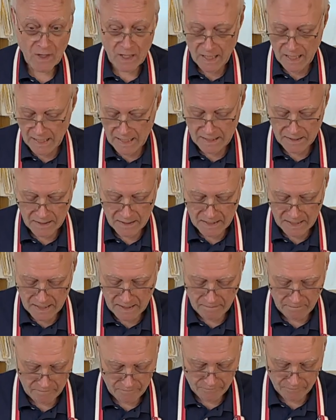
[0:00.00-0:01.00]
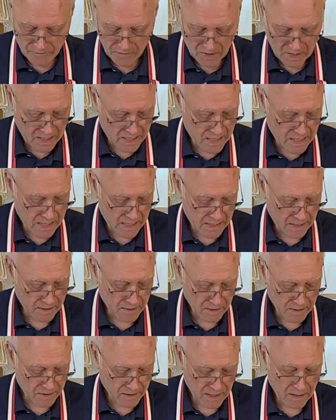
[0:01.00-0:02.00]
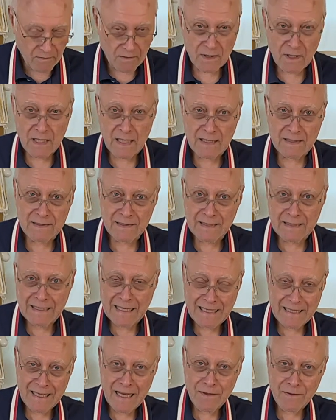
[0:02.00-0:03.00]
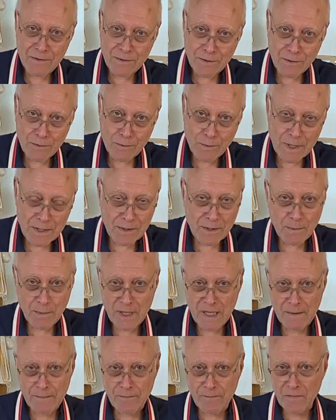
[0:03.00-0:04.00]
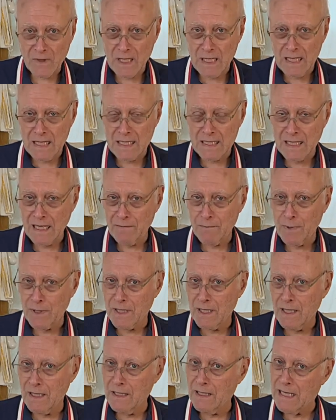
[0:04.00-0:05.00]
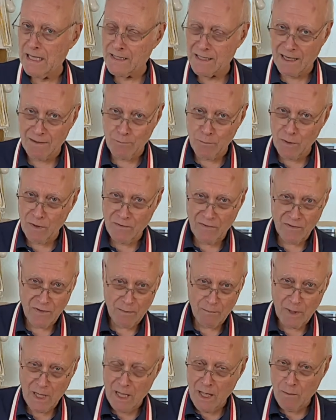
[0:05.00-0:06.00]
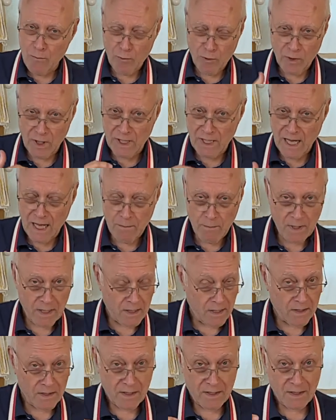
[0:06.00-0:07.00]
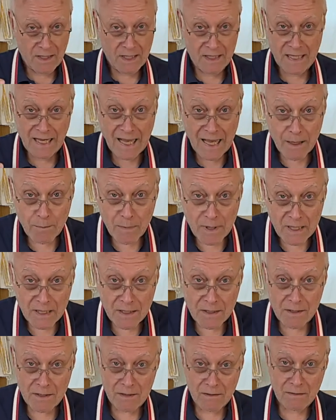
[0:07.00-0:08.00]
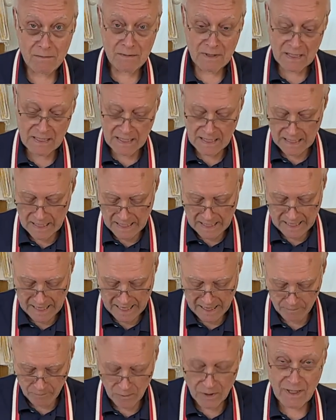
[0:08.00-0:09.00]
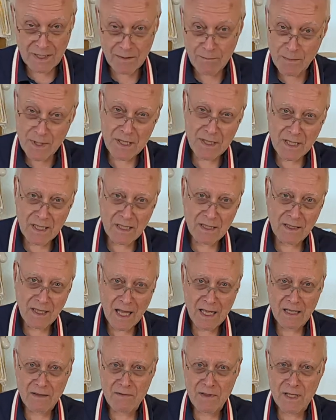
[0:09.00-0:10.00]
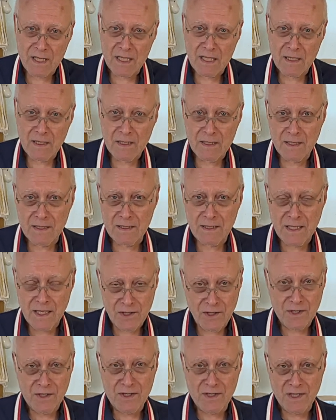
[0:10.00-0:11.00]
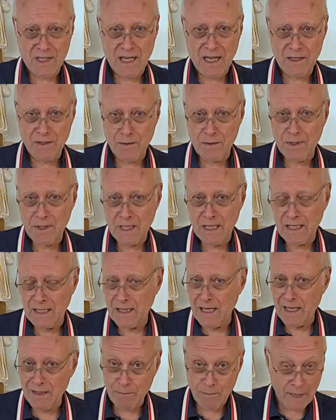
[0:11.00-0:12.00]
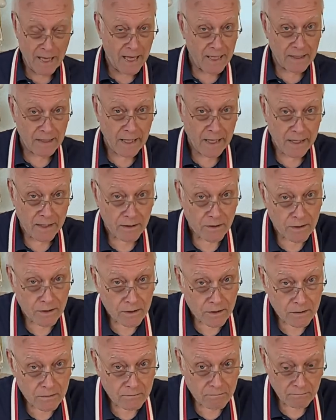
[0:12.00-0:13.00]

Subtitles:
and he's discovered another new recipe. As I move from pre-diabetes into diabetes, I'm really missing a lot of the dishes that I used to eat, like pancakes.